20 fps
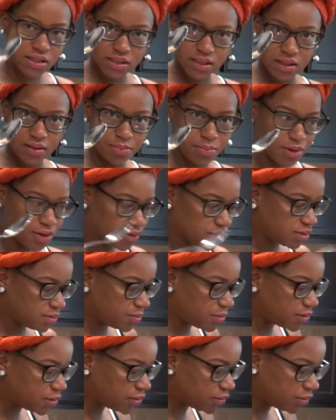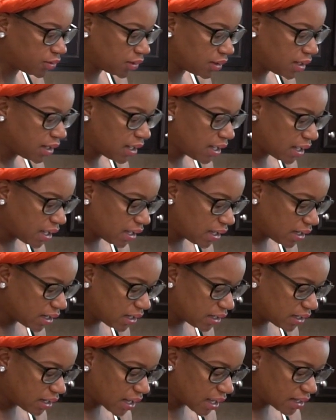Just get a bigger spoon and
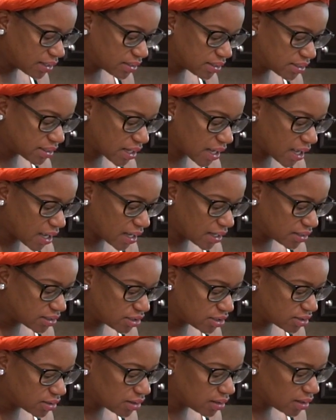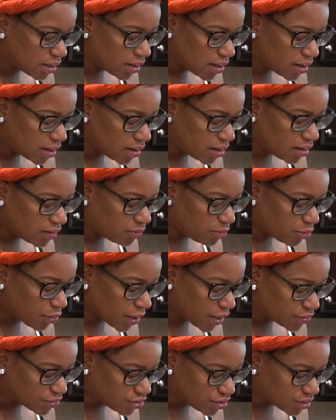get a nice size of
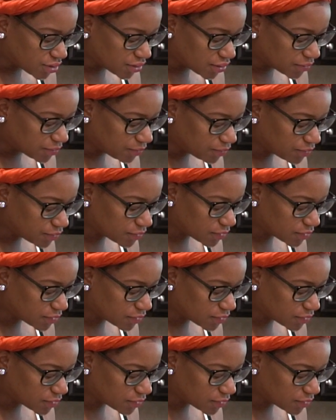brown sugar.